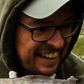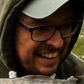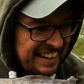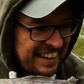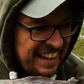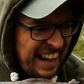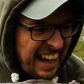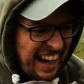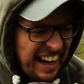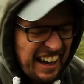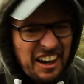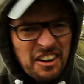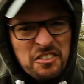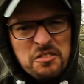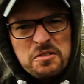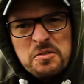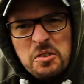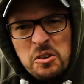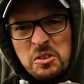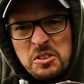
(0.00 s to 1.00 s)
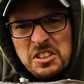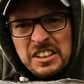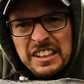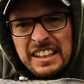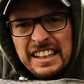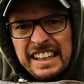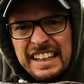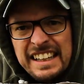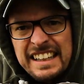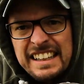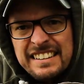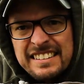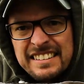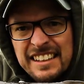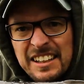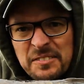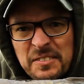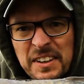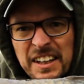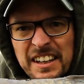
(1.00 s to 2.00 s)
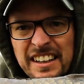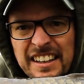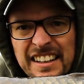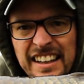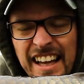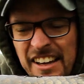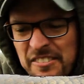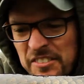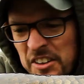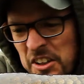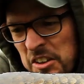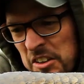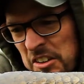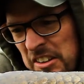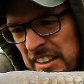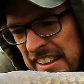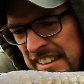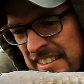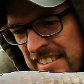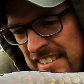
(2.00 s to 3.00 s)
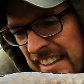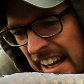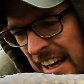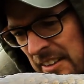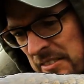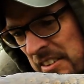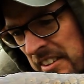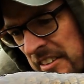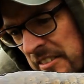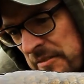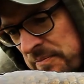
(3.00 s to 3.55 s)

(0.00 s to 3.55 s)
Yeah, unfortunately, did me at the net, the hook link snapped.